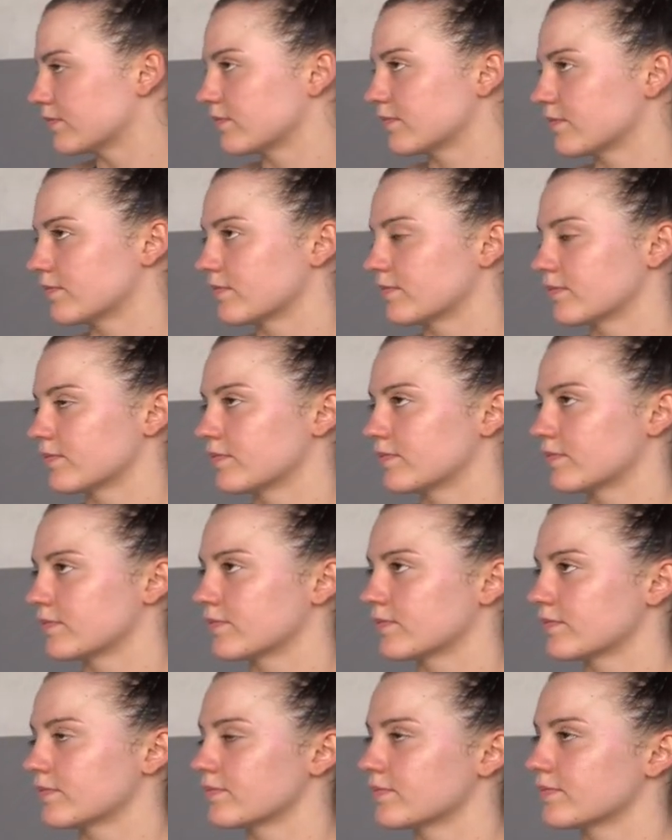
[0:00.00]

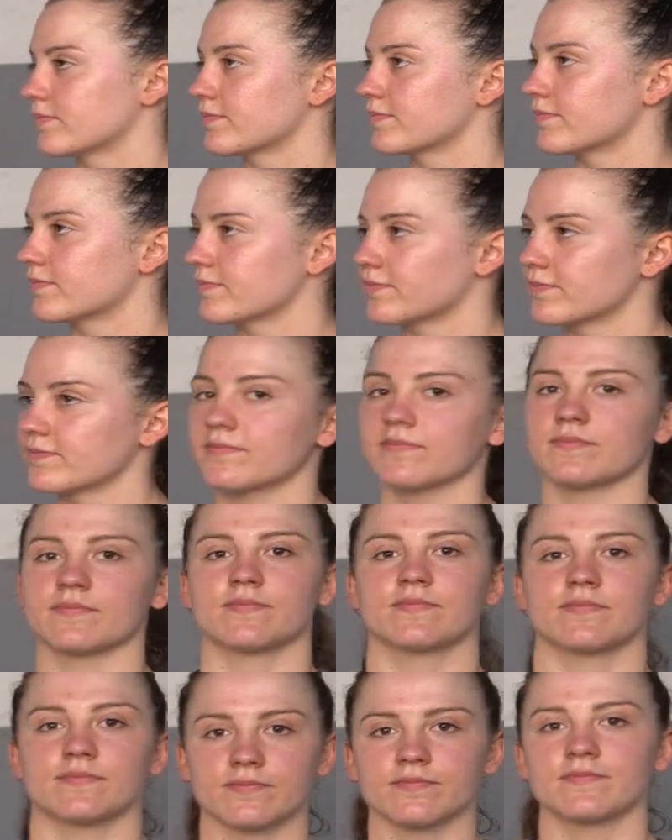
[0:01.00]

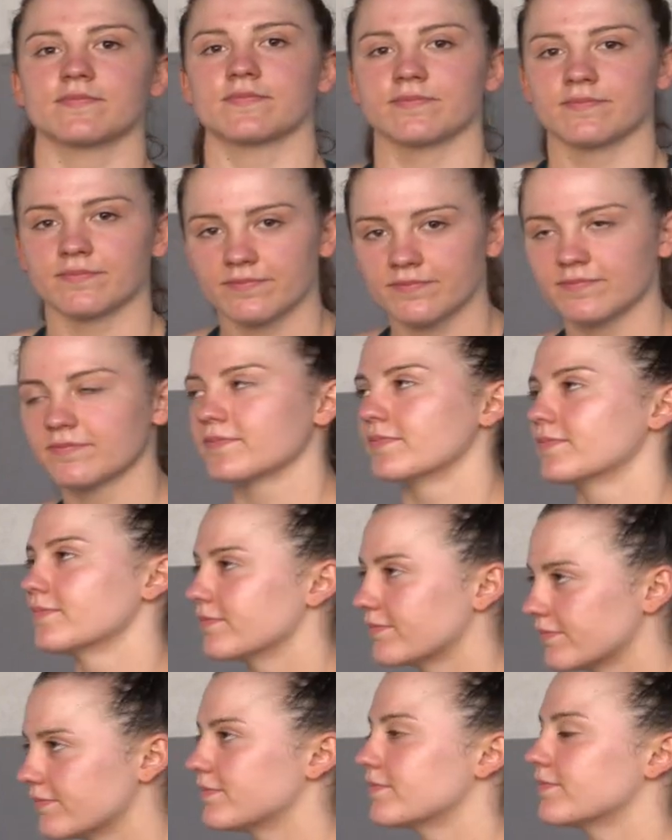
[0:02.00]

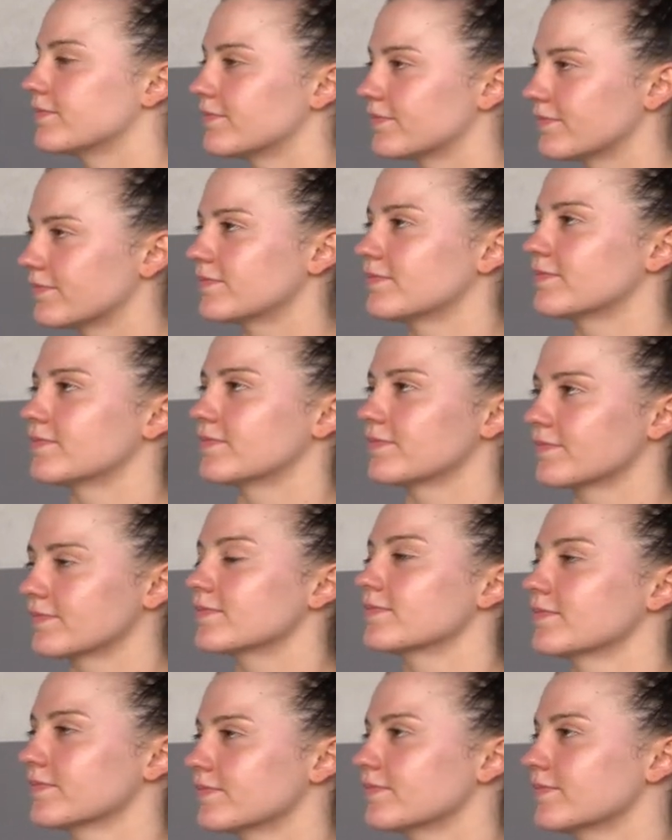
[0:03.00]

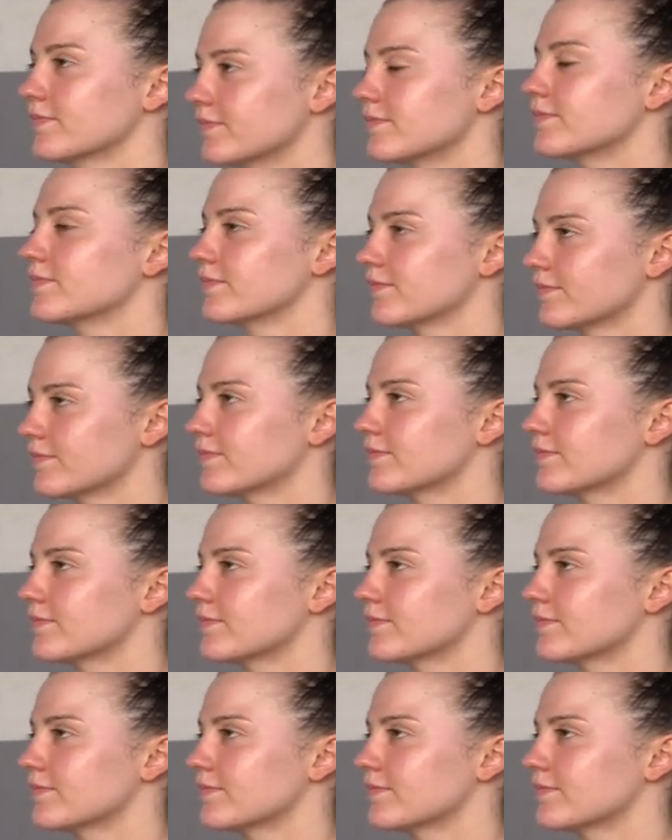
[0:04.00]
The person shown says nothing.